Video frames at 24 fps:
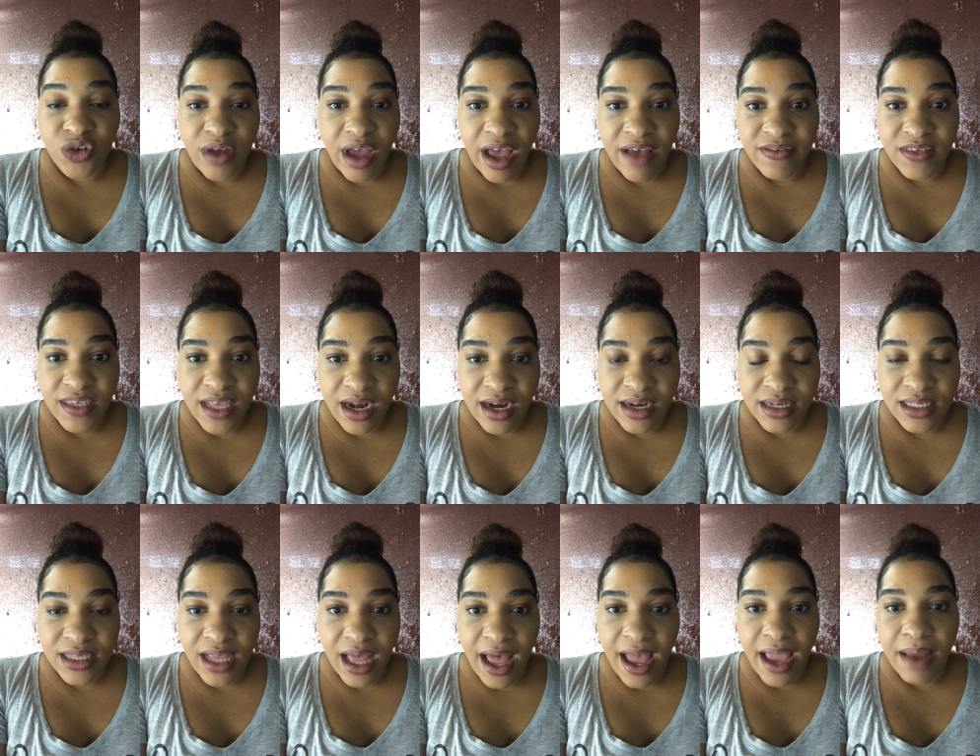have set
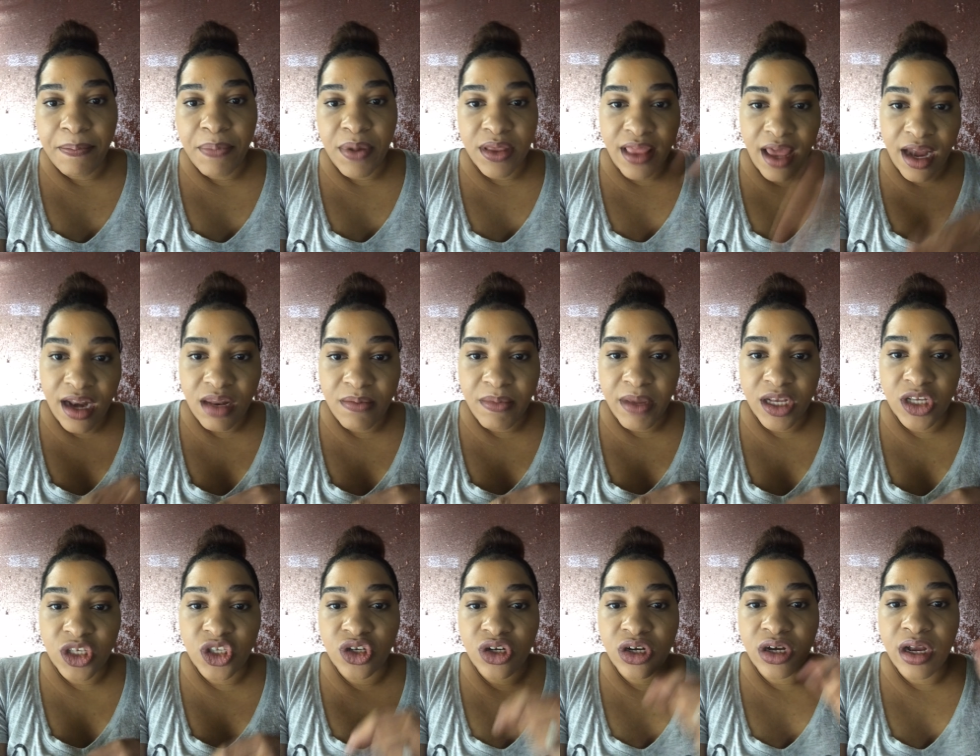aside, put that in the
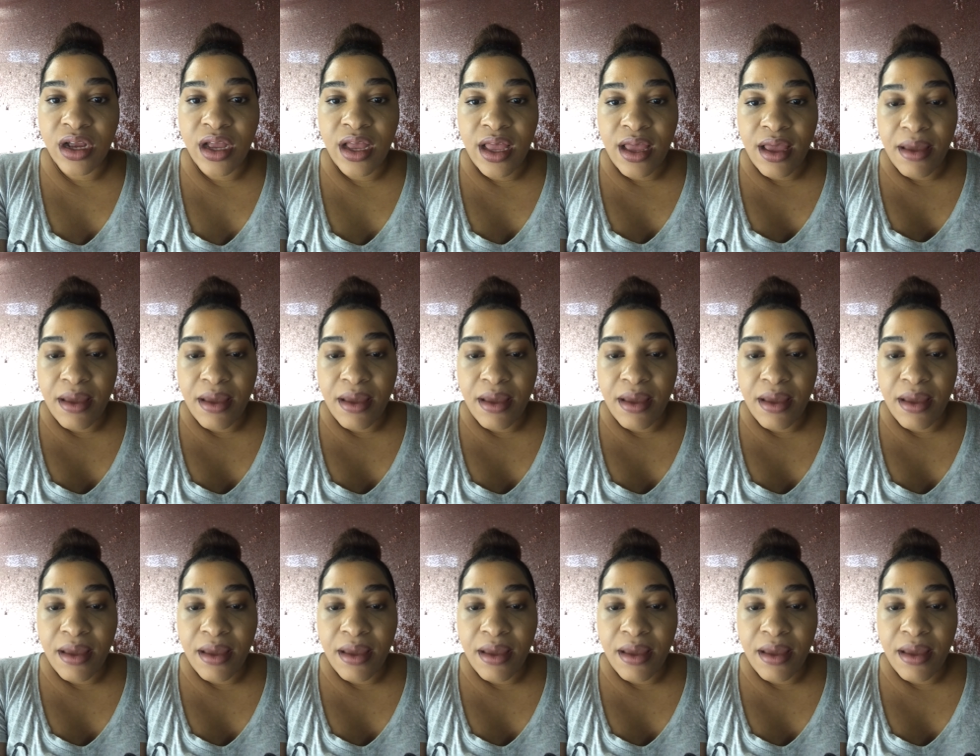mixer,